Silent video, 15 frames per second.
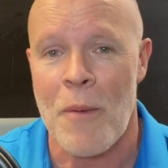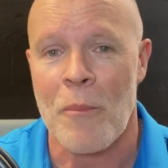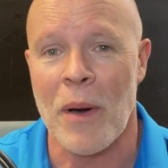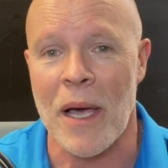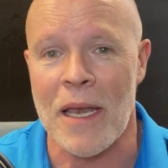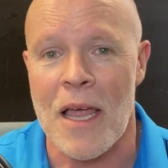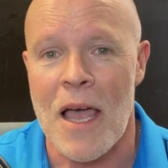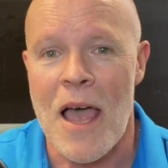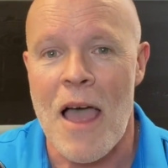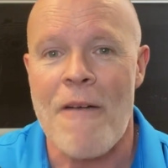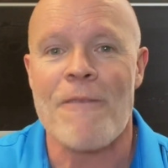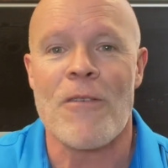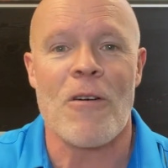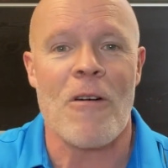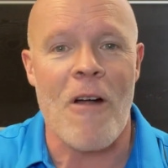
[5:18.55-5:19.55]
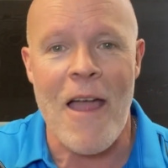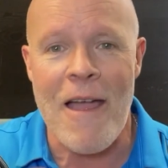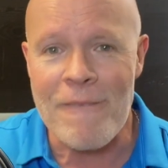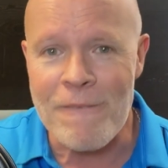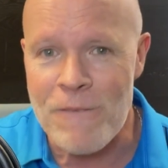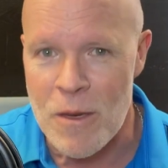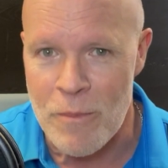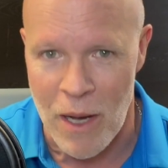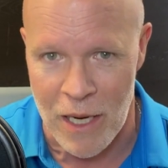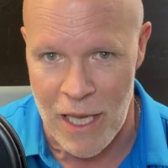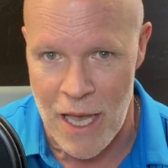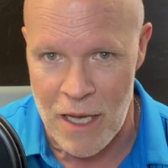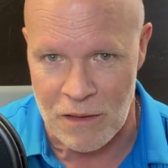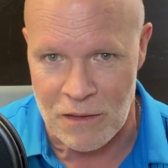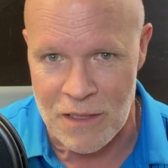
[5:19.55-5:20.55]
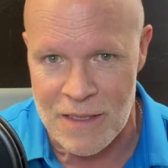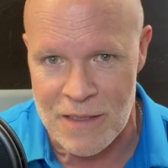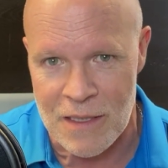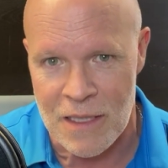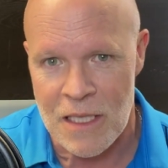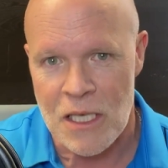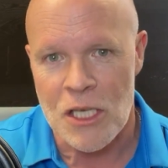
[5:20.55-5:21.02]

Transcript: But for everybody else,